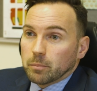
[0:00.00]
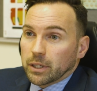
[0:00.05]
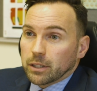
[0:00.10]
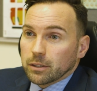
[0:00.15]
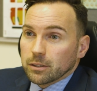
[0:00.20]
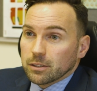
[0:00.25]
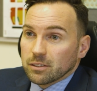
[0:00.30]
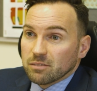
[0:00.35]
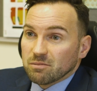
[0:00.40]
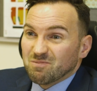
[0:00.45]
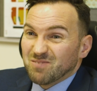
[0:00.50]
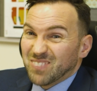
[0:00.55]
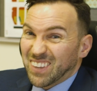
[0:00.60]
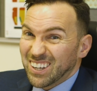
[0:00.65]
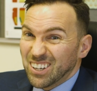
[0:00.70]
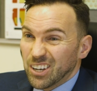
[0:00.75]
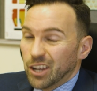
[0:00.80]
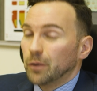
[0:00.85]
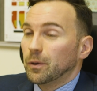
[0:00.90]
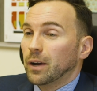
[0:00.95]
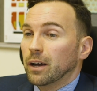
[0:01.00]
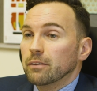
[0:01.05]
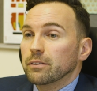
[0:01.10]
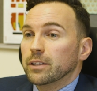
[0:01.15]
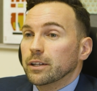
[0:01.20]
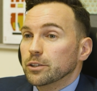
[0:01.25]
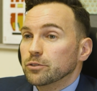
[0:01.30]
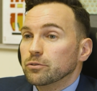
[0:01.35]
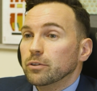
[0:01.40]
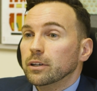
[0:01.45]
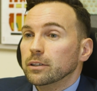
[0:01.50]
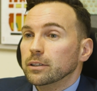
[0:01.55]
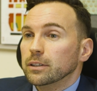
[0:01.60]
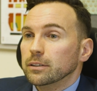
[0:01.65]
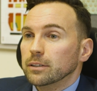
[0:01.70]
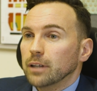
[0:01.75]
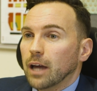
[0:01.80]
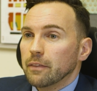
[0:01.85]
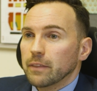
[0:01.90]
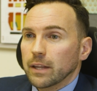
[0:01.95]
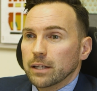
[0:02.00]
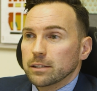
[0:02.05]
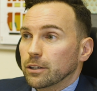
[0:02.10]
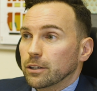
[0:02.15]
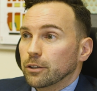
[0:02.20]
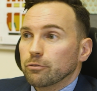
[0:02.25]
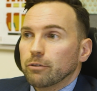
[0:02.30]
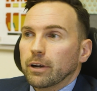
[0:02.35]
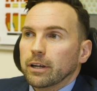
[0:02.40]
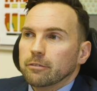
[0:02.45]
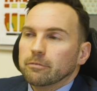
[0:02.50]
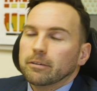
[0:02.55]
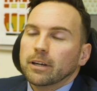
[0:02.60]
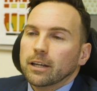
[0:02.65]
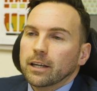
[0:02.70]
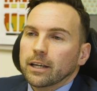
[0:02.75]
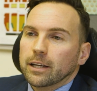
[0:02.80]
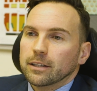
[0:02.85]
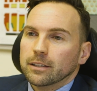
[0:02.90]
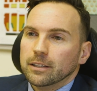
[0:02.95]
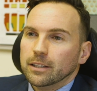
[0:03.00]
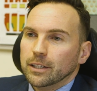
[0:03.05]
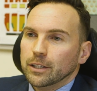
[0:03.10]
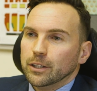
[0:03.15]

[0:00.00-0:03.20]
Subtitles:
because they know how things run, and a great feeling